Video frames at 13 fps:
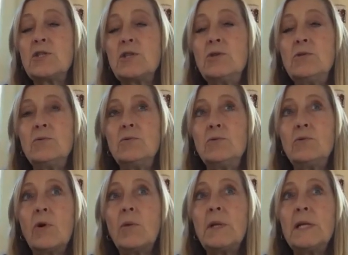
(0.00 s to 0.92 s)
Do you
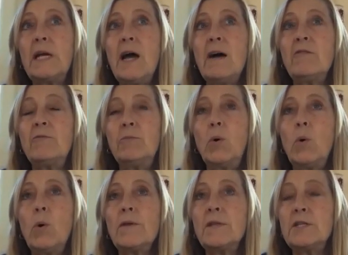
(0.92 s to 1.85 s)
normally have
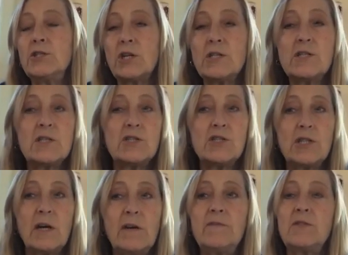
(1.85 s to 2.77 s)
more than just the
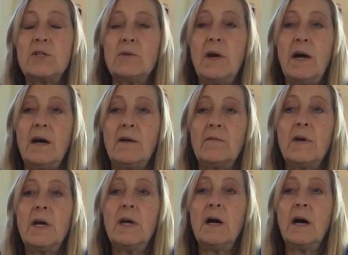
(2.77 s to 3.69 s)
chef? Do you have
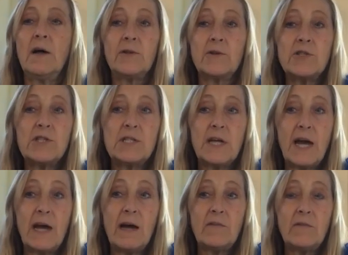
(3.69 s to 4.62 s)
other
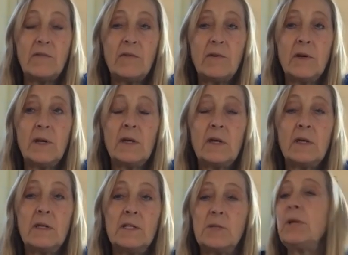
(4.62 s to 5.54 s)
staff,
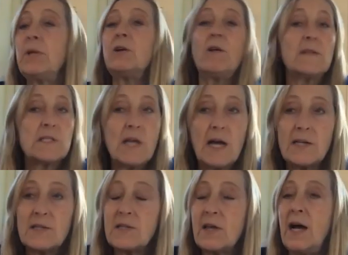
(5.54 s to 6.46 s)
depending on the
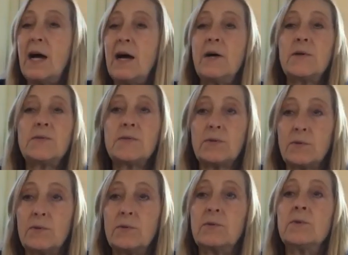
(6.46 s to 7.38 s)
size of the house?
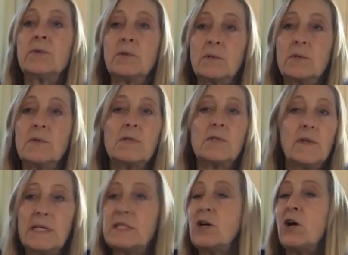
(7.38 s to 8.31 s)
Or mm-hmm. so
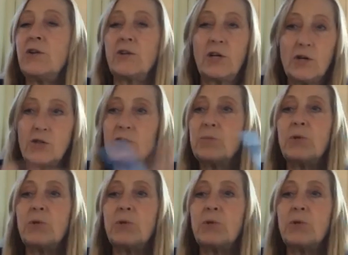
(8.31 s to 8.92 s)
that's all yeah. Good.